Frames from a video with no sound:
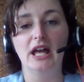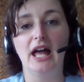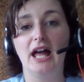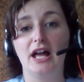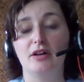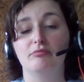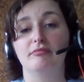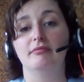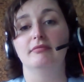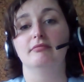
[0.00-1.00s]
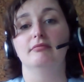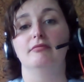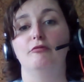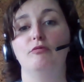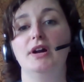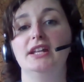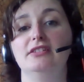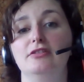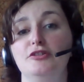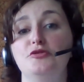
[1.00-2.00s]
Um,
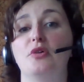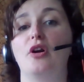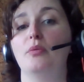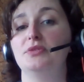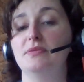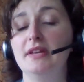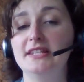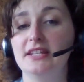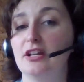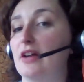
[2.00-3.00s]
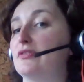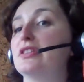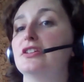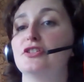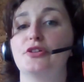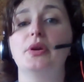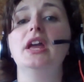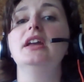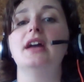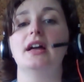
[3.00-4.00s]
when you are optimistic, everything is
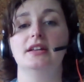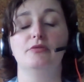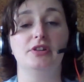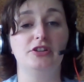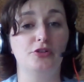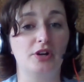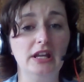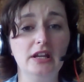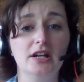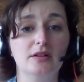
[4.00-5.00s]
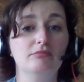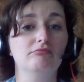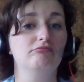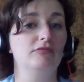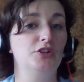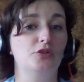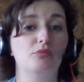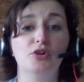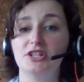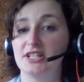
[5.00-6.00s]
okay. And when your income, you're
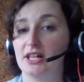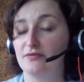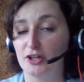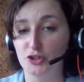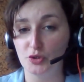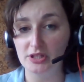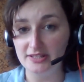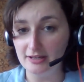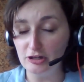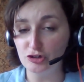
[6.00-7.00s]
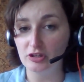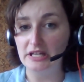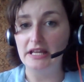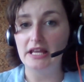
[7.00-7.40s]
more in self-actualization.